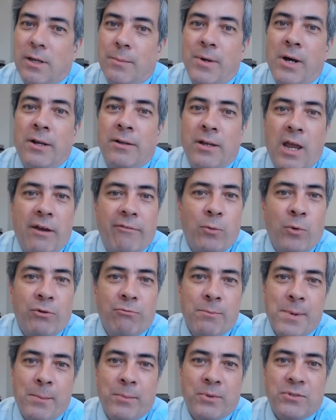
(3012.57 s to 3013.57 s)
Come on,
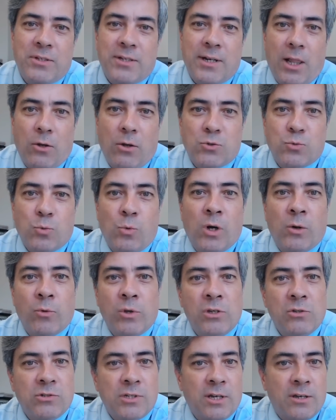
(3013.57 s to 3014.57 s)
everyone remembers the Telos
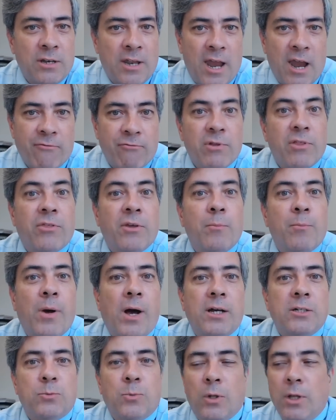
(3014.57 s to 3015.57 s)
one, we use that in
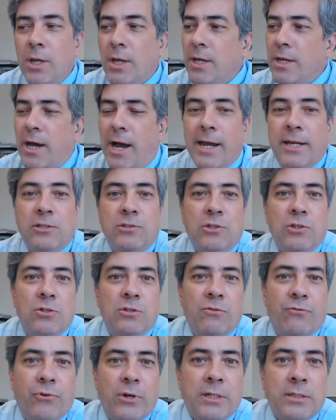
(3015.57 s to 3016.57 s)
everything possible. I used
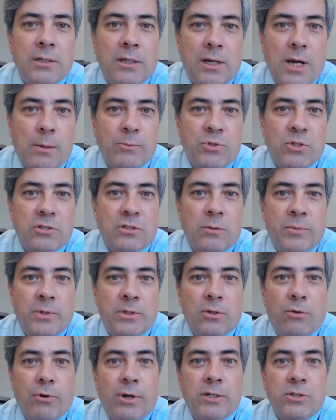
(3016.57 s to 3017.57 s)
to use it for intercom
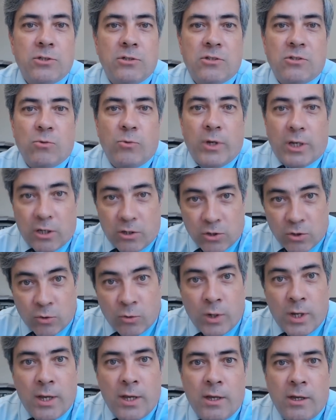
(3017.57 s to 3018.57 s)
system integration, so we could
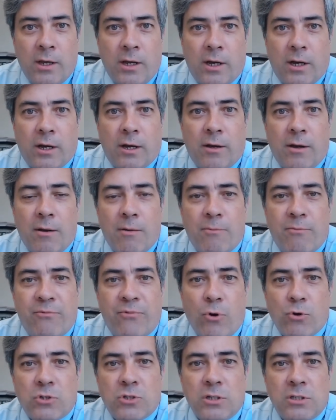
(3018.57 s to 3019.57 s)
do, uh,
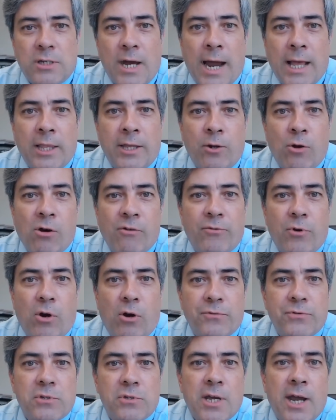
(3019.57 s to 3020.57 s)
folks can dial in
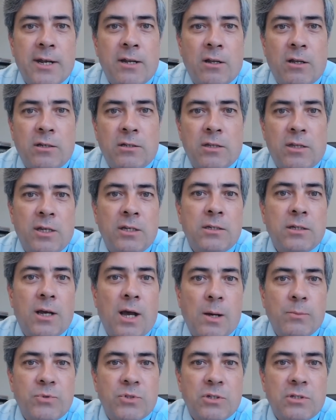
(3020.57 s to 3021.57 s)
off, off-site into the
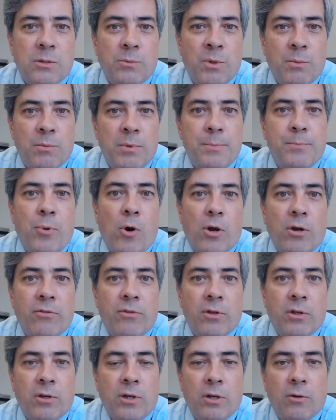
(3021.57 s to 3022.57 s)
intercom system and be part
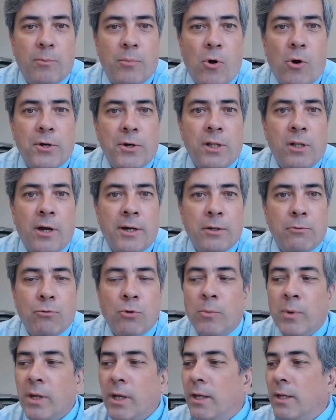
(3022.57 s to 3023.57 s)
of the, you know, party line
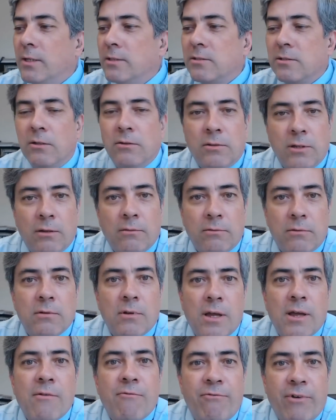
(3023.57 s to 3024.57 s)
group. So
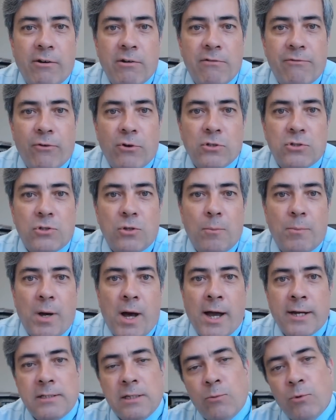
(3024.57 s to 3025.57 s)
very versatile
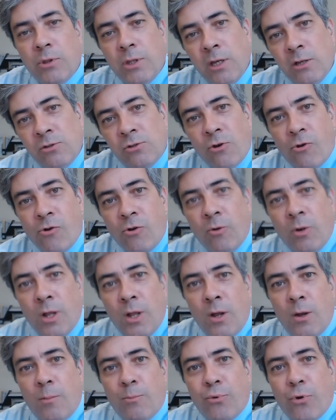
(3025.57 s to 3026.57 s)
box. And with the
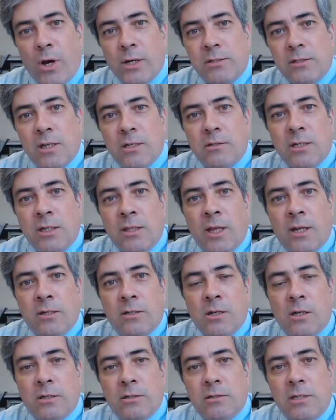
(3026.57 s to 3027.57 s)
internal processing
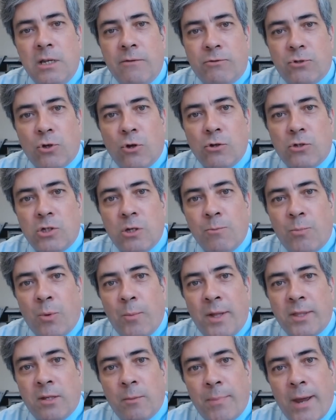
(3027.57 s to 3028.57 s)
that uh, Steve Church
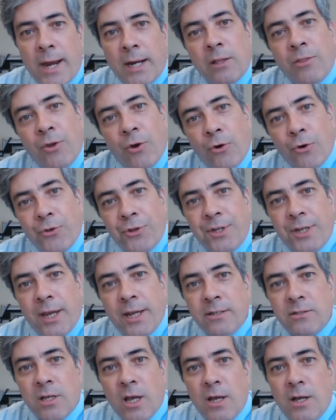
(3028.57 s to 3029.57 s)
implemented back in the early
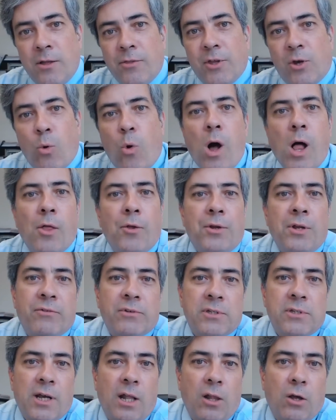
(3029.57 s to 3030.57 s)
days, the
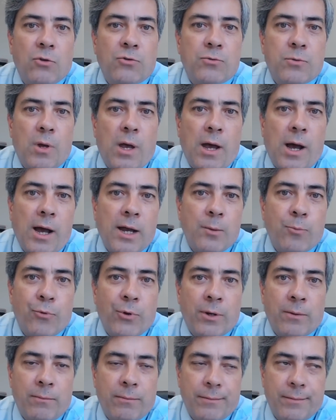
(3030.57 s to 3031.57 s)
quality of a Telos
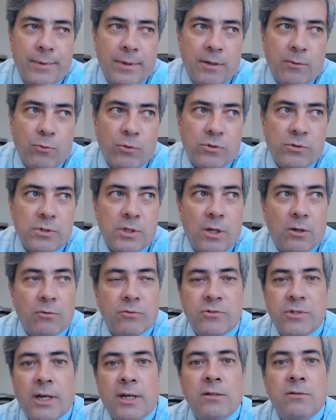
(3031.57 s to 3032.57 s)
hybrid was, you
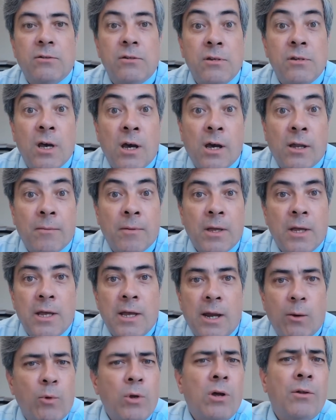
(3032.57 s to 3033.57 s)
know, second to none.
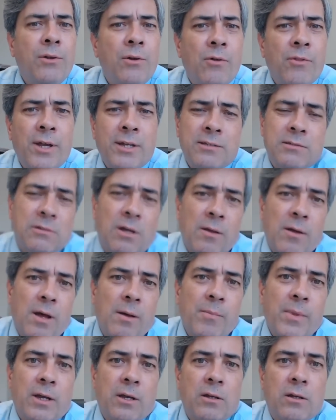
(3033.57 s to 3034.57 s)
And we all know that, so
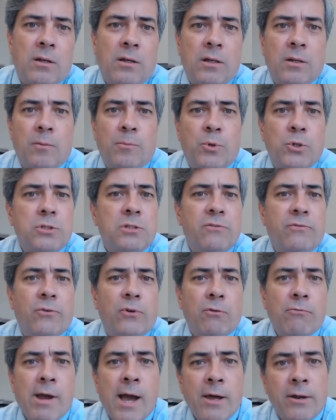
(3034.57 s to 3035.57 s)
I'm not going to, you know,
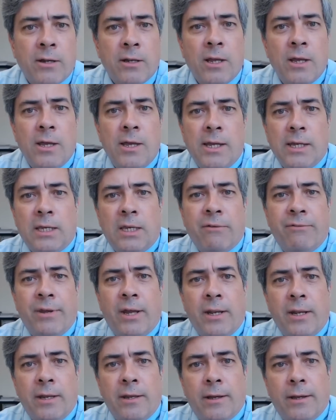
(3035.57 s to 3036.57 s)
pussyfoot around and, and
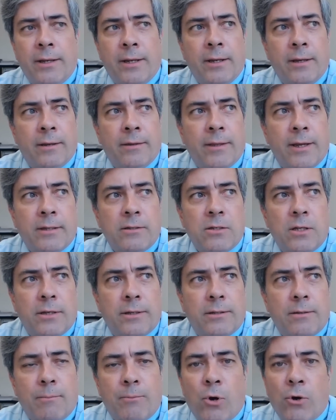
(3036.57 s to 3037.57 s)
give you any, any uh, that
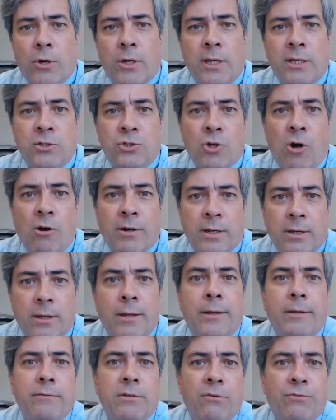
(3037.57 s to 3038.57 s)
uh, the marketing
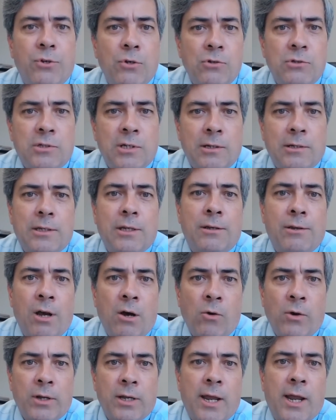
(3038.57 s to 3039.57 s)
jargon. You've used it, you
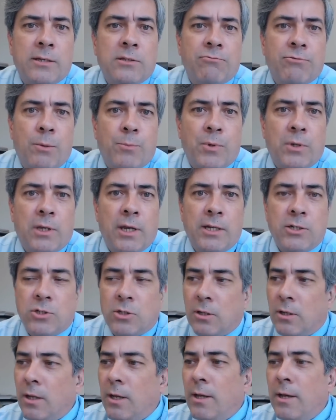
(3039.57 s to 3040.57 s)
know it, it has a
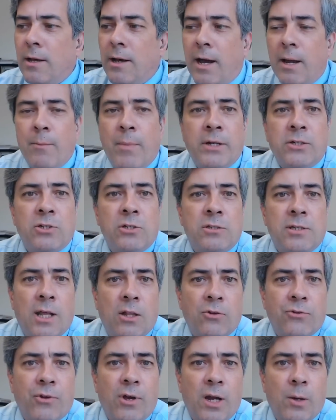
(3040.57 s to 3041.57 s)
reputation. I mentioned
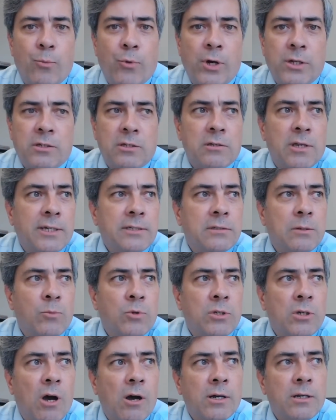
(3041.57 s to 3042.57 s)
Telos hybrids, it's like
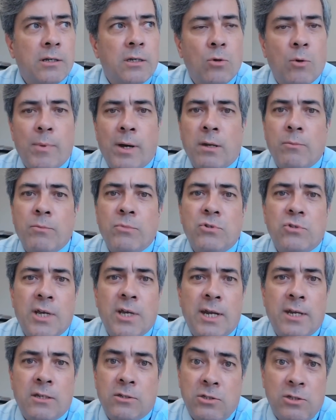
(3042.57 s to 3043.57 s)
someone talking to you about a
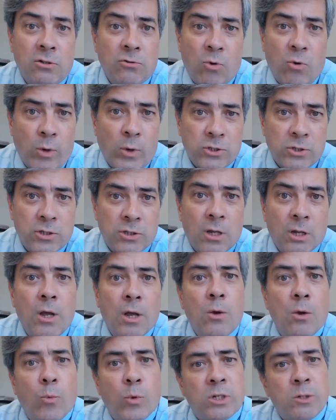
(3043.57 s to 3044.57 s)
Mercedes. You don't question
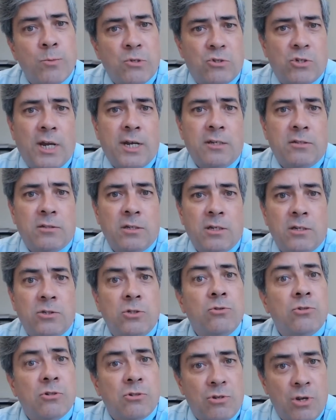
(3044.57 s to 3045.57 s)
which Mercedes it
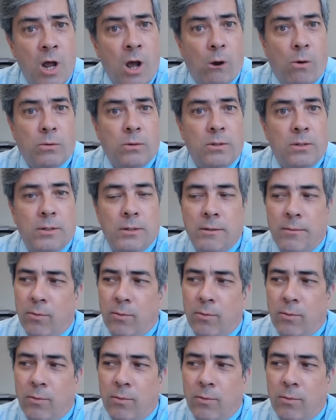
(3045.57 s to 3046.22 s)
is, you just know.